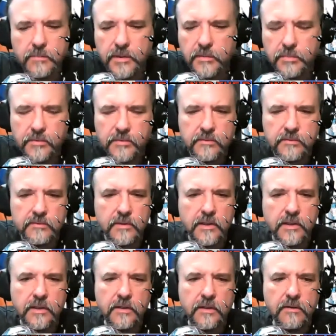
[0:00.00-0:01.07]
people,
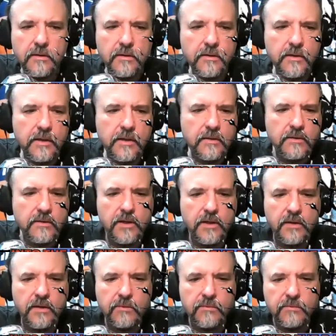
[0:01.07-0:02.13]
and uh, they they
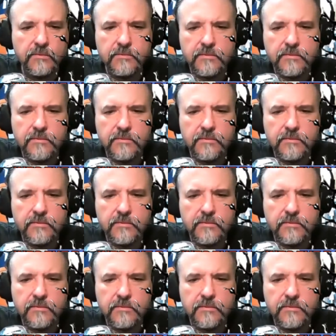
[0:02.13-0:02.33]
don't